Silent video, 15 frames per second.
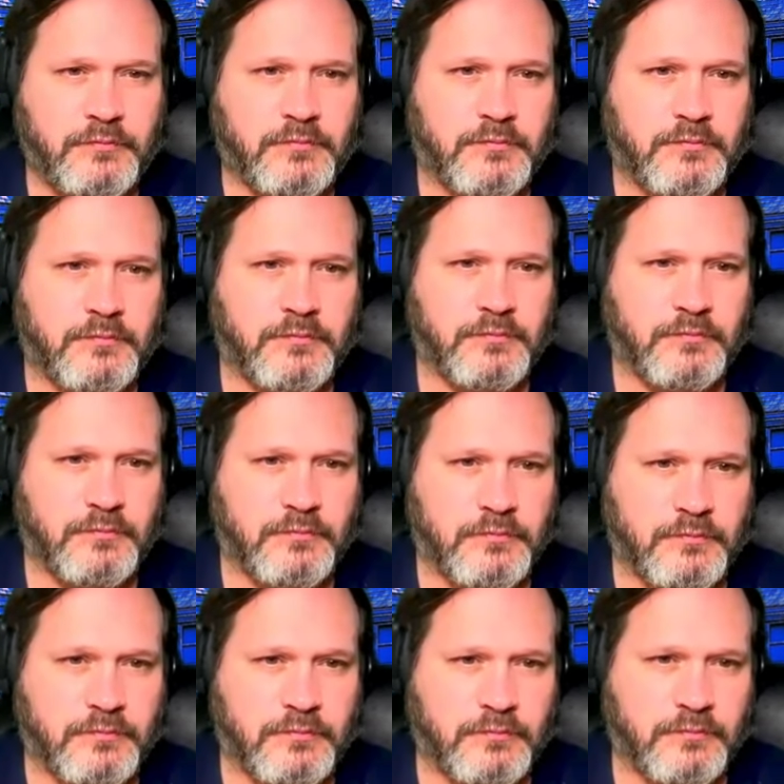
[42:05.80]

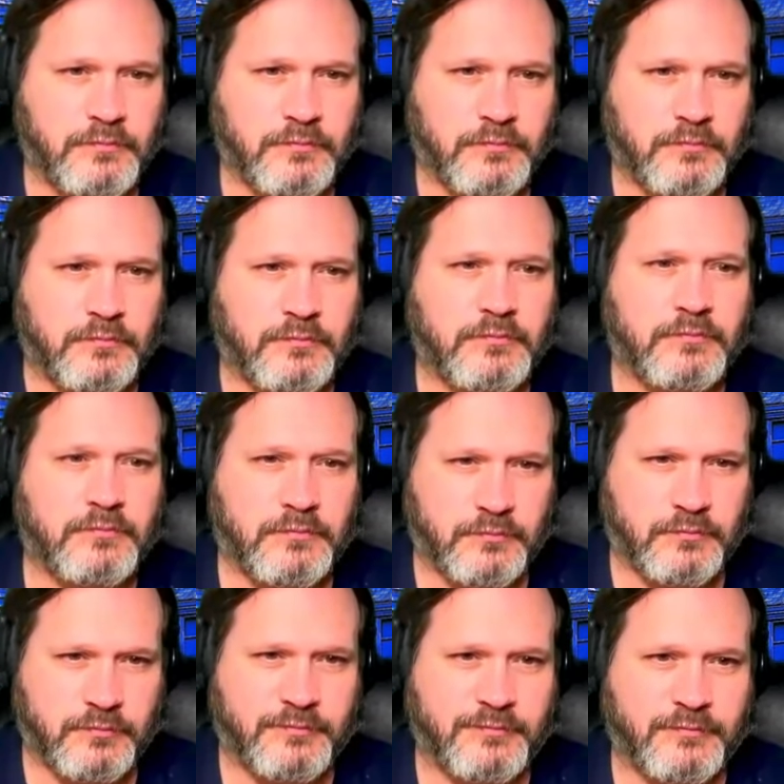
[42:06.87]

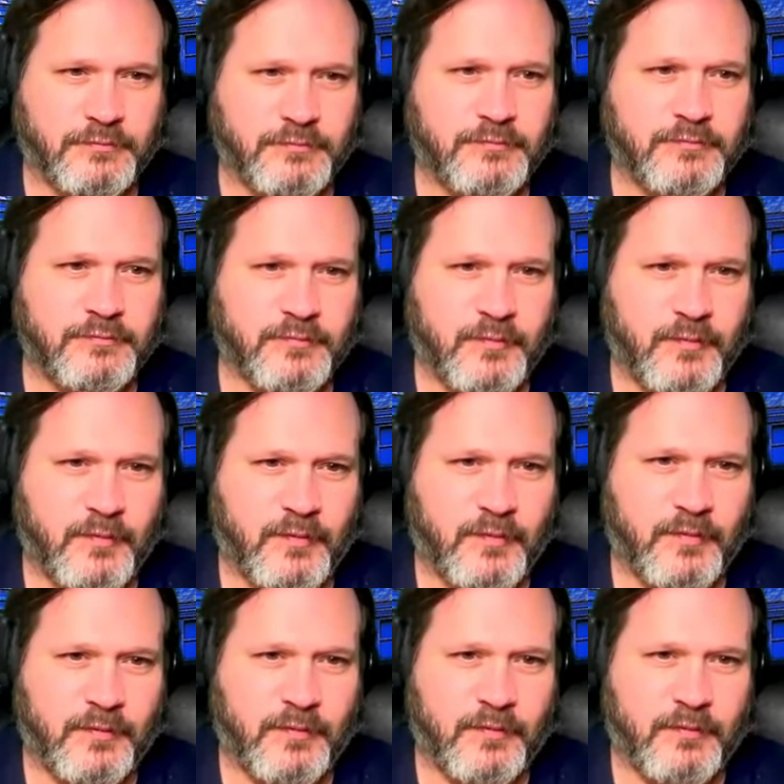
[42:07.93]

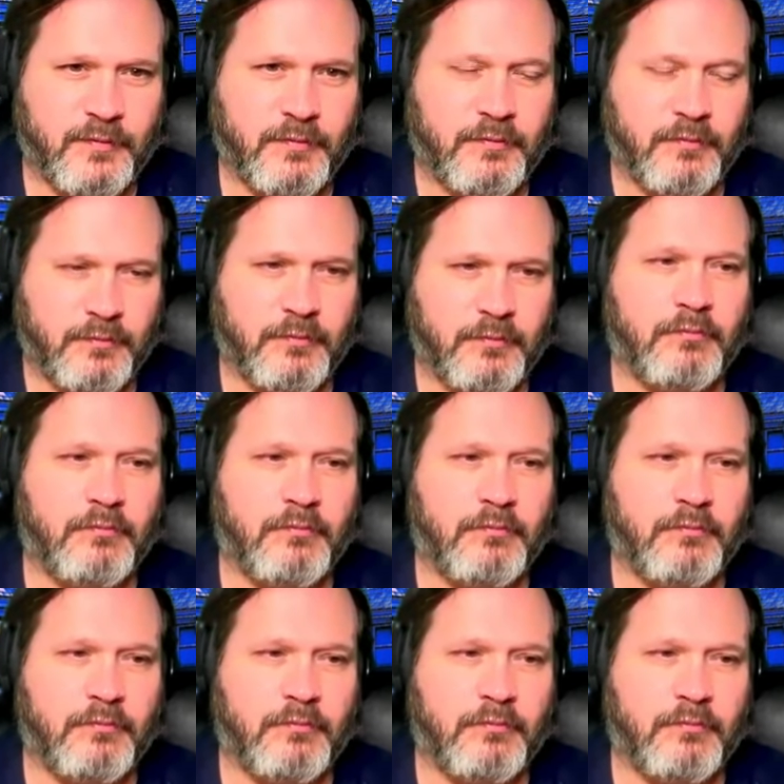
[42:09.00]
This person isn't speaking.